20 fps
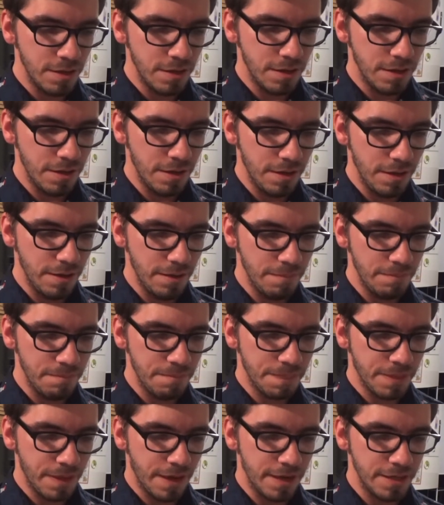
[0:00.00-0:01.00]

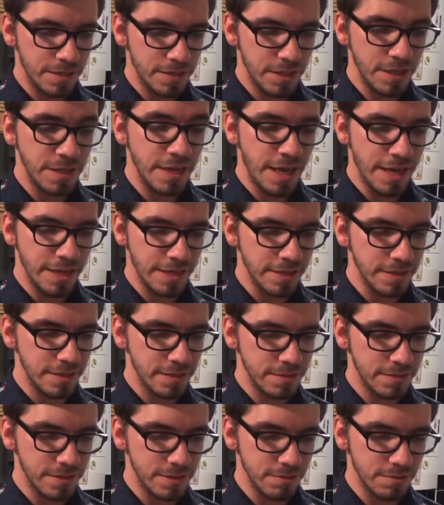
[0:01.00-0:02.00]
um, and an egg
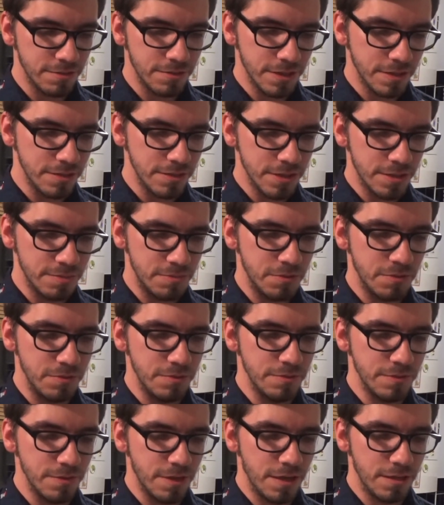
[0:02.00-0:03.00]
until thick and
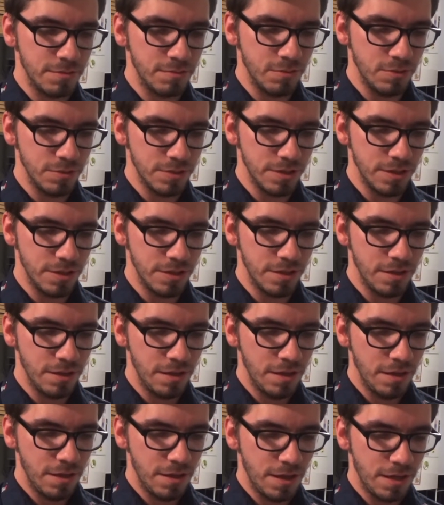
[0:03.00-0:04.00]
smooth, add water,
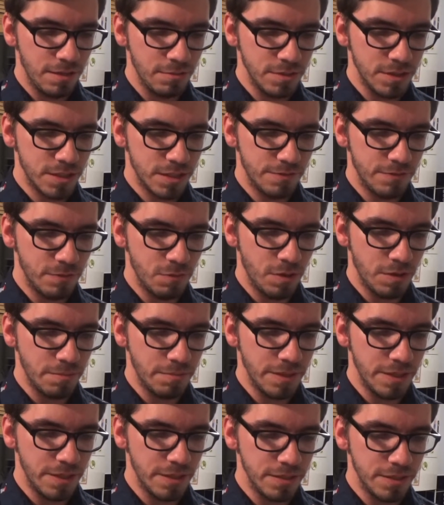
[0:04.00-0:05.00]
and whisk for one
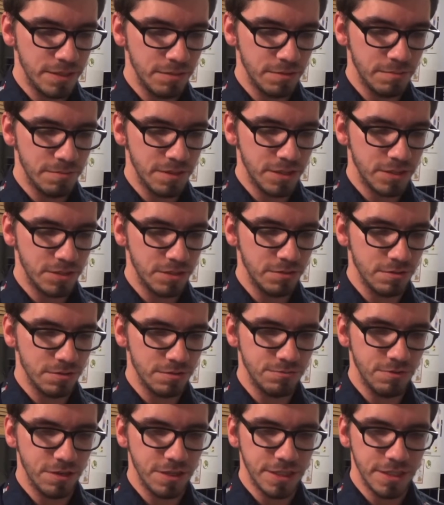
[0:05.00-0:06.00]
minute until the mixture
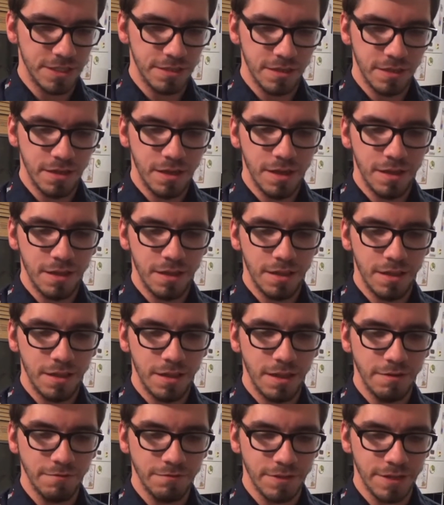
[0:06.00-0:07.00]
looks runny.
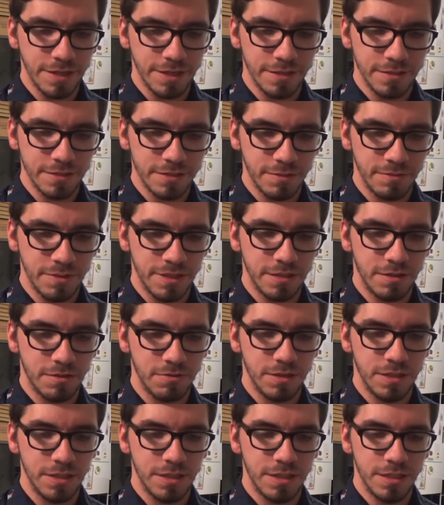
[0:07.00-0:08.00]
Lovely. So we need
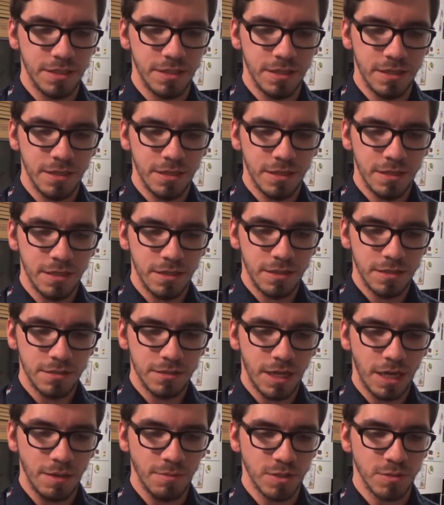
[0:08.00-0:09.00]
three
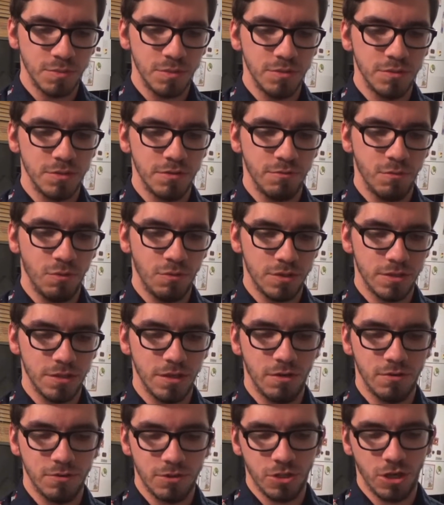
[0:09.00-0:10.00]
tablespoons of
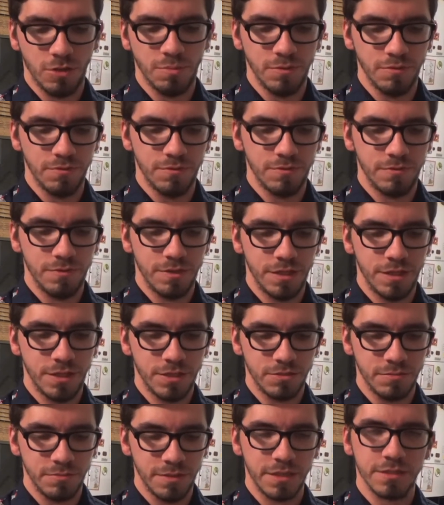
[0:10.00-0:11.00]
water on top of the
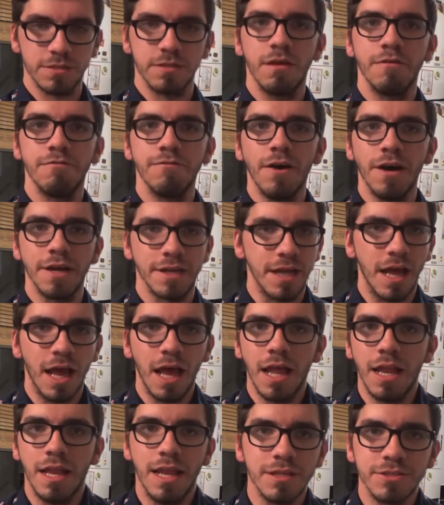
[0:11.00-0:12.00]
initial mix. Fine,
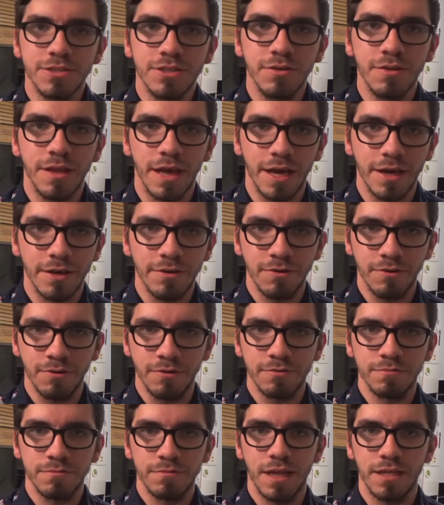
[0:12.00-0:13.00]
let's do that,
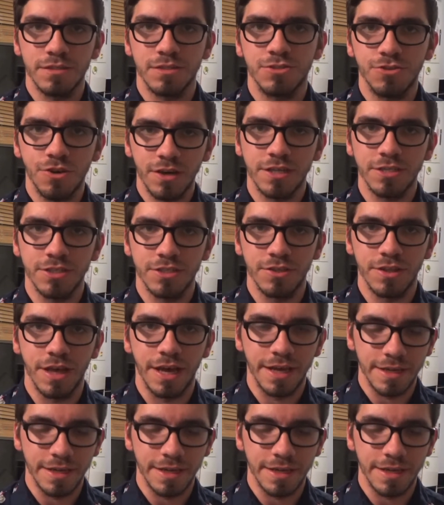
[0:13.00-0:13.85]
or let's try and do that.